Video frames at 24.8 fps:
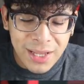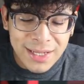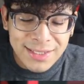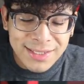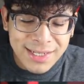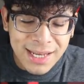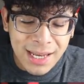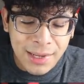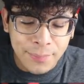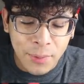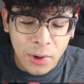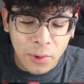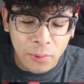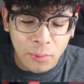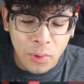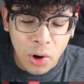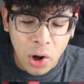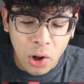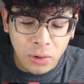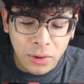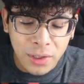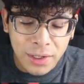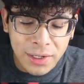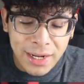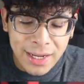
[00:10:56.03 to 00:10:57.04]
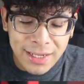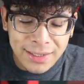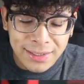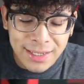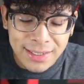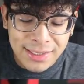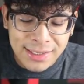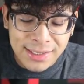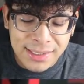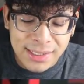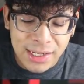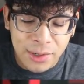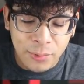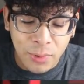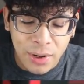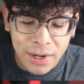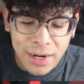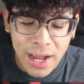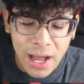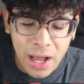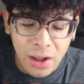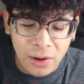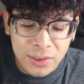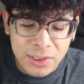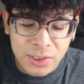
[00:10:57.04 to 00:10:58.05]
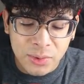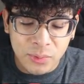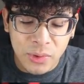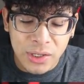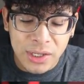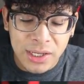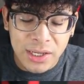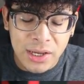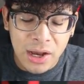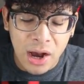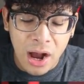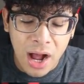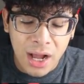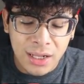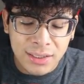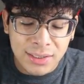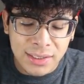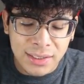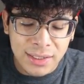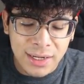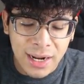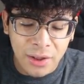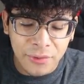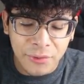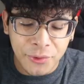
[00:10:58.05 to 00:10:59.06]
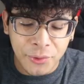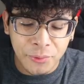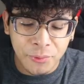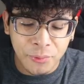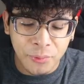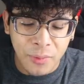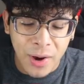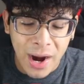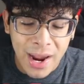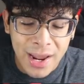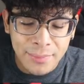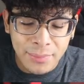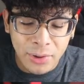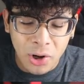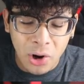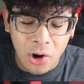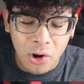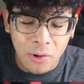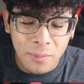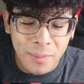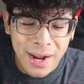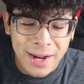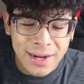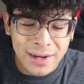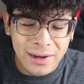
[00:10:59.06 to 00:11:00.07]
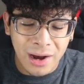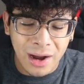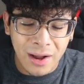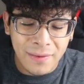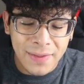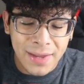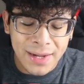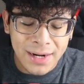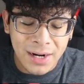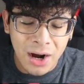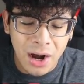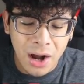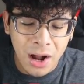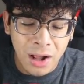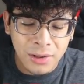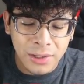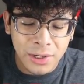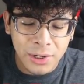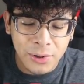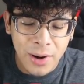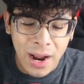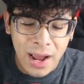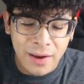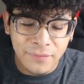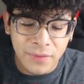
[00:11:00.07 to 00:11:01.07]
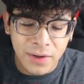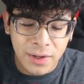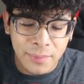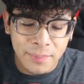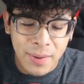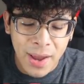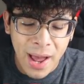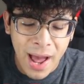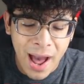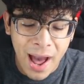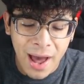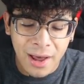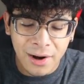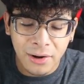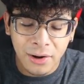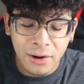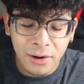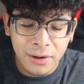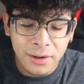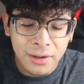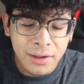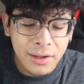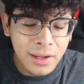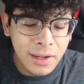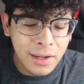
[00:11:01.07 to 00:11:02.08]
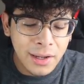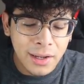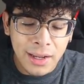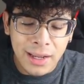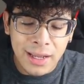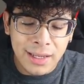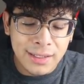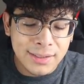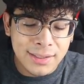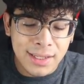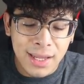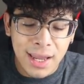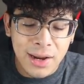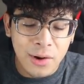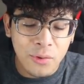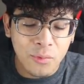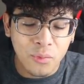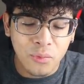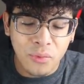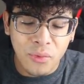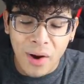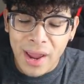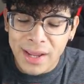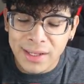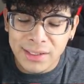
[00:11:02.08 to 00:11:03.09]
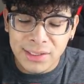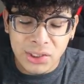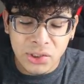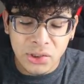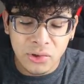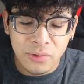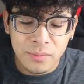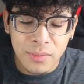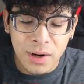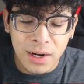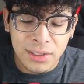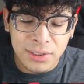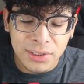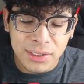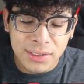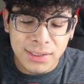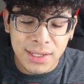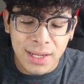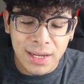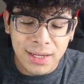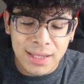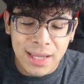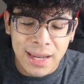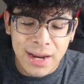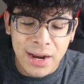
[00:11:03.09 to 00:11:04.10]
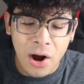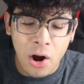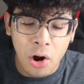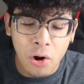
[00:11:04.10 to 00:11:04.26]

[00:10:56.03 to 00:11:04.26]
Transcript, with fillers: let's keep it rolling and let's see what else we got. Now the rainbow, oh my god, that holographic pattern, it's like way too much. It's like they